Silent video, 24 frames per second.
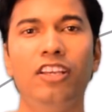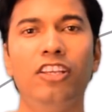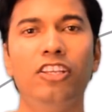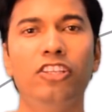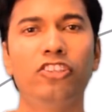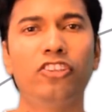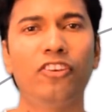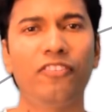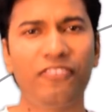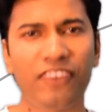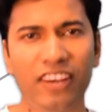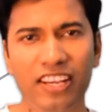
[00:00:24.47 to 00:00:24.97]

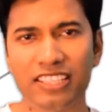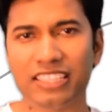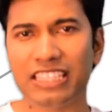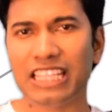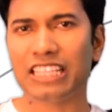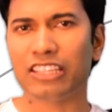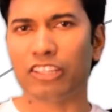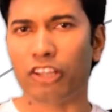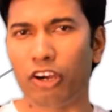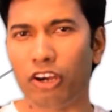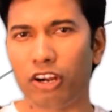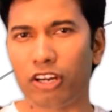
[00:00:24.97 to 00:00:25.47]
So first
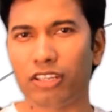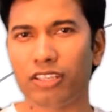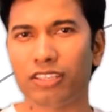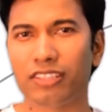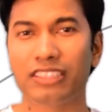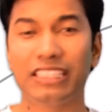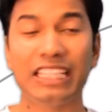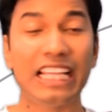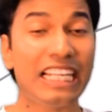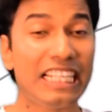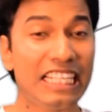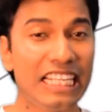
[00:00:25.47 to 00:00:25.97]
they thought
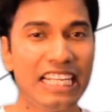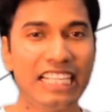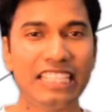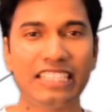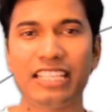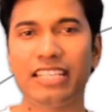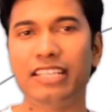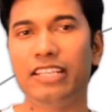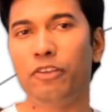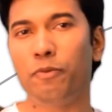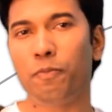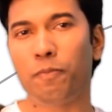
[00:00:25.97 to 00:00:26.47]
that it's
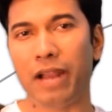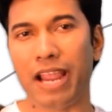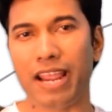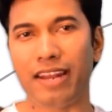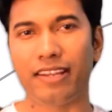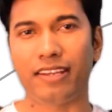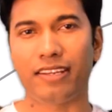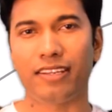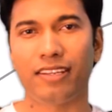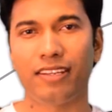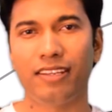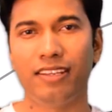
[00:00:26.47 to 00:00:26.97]
a new
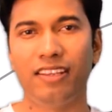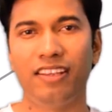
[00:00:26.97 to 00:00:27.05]
planet,